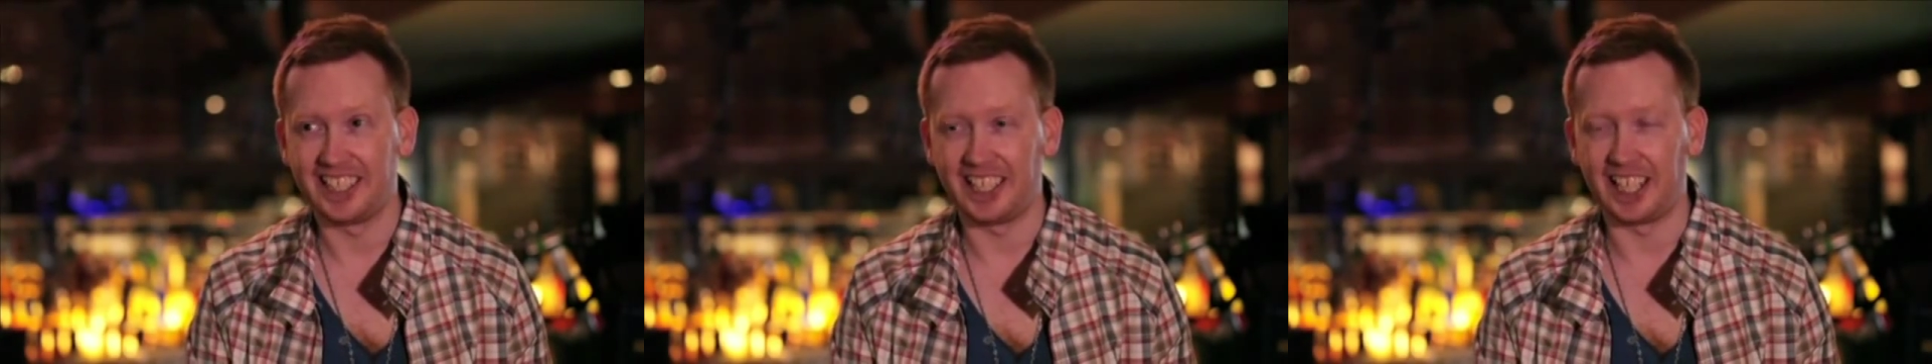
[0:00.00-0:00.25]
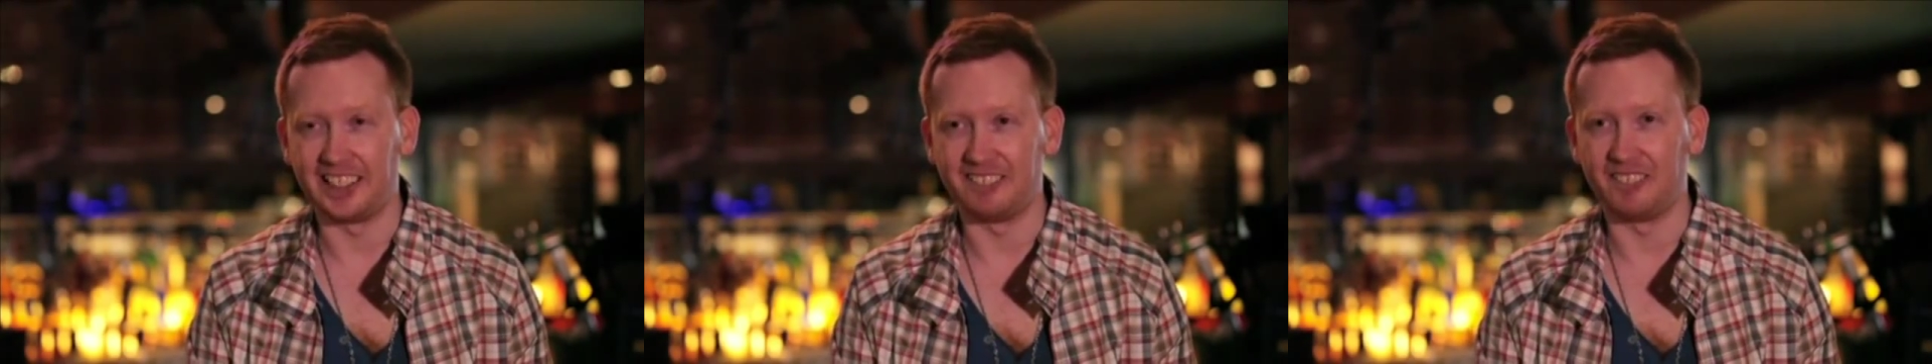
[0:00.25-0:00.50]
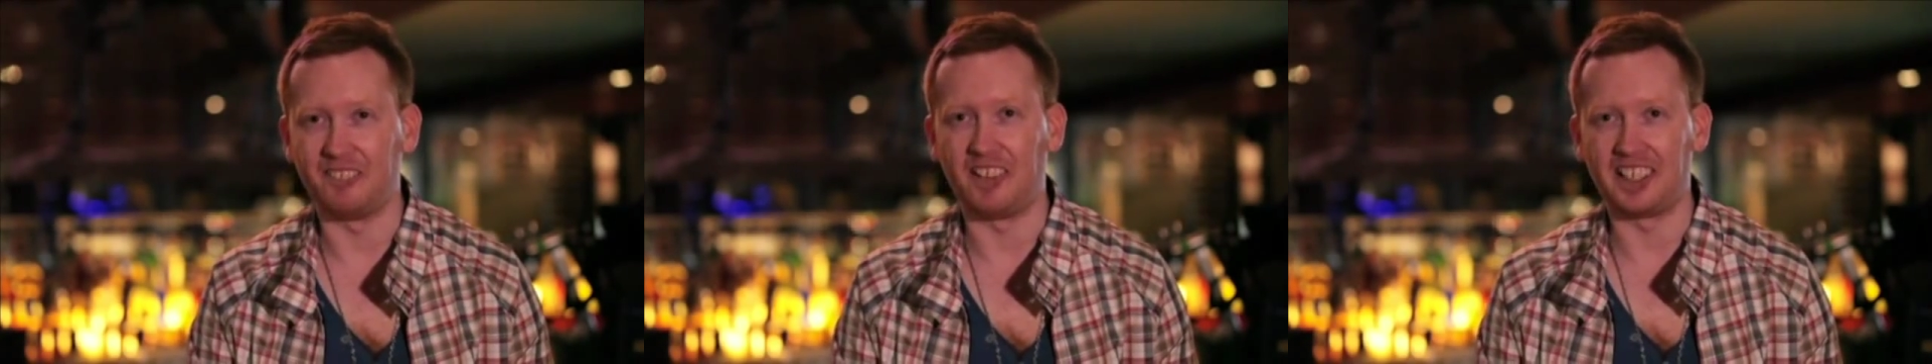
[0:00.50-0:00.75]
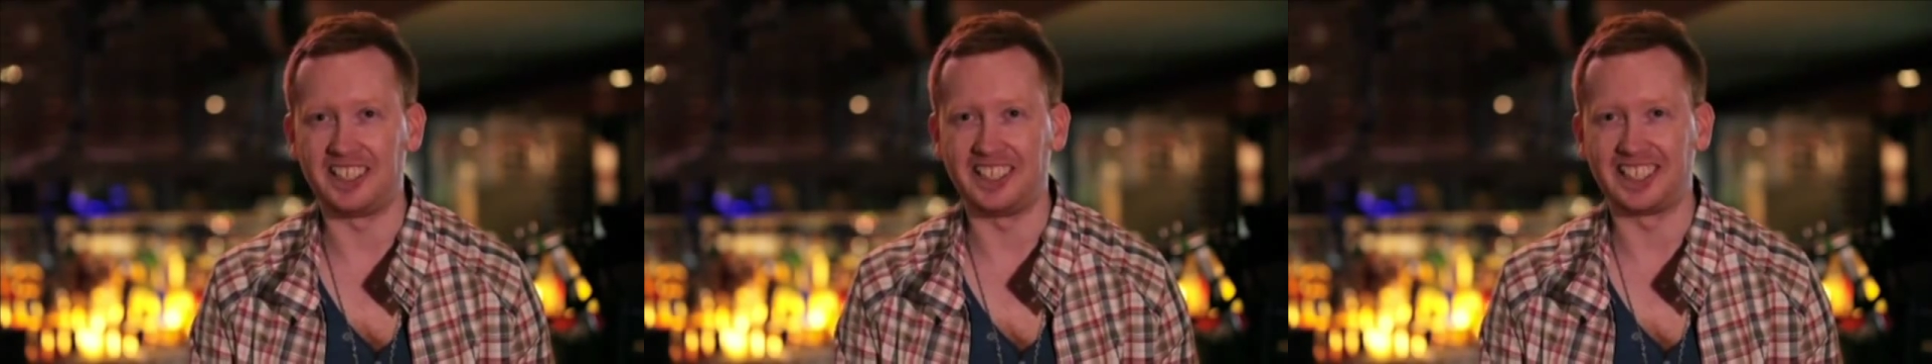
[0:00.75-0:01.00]
And then, well, why
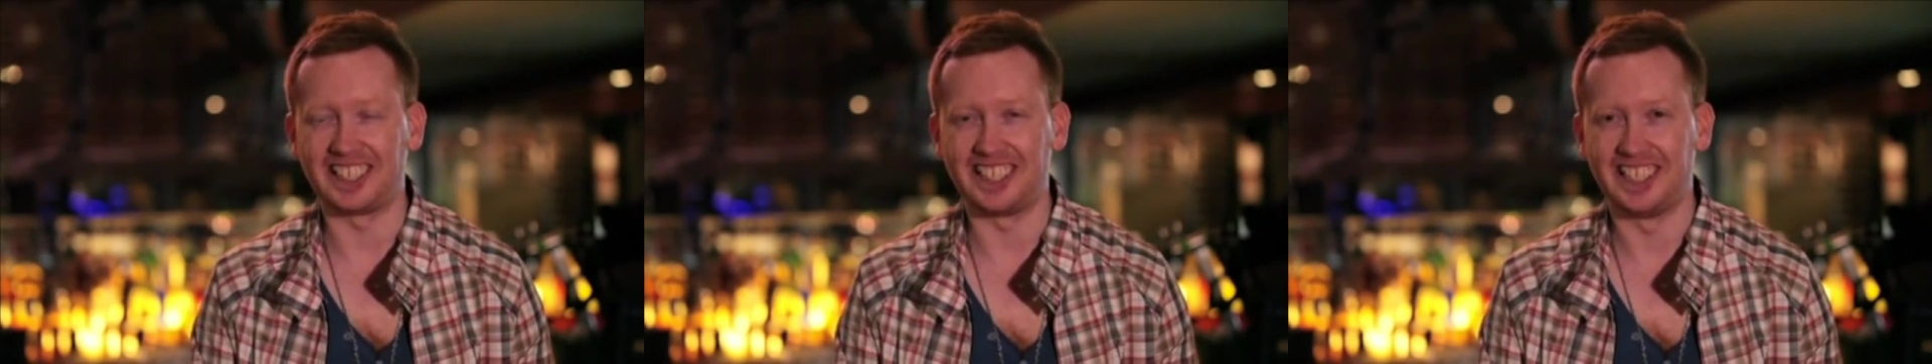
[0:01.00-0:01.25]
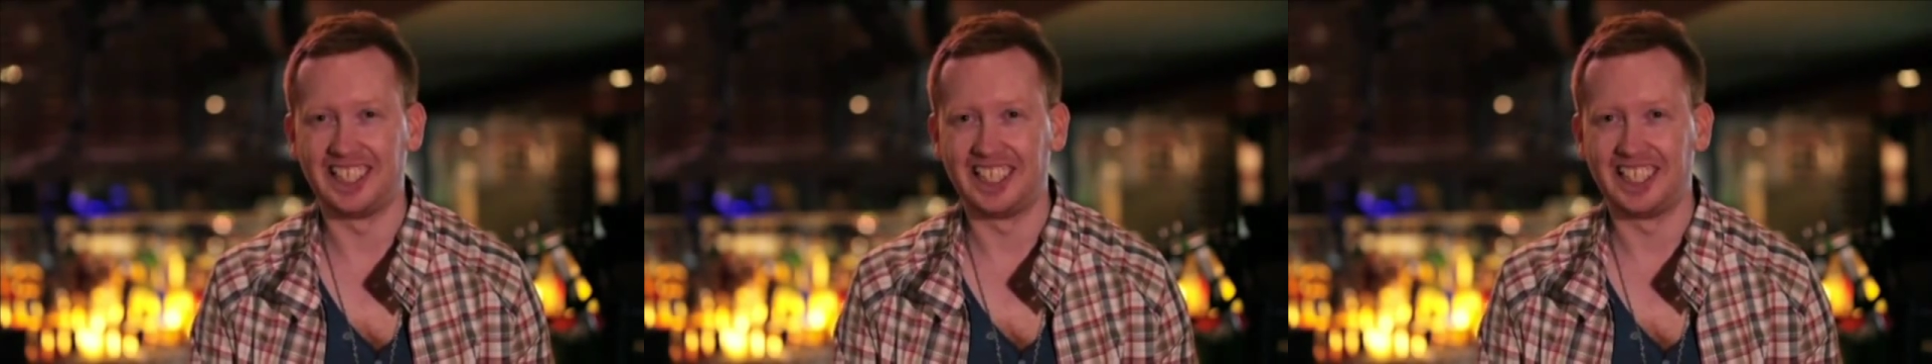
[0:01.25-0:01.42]
did you?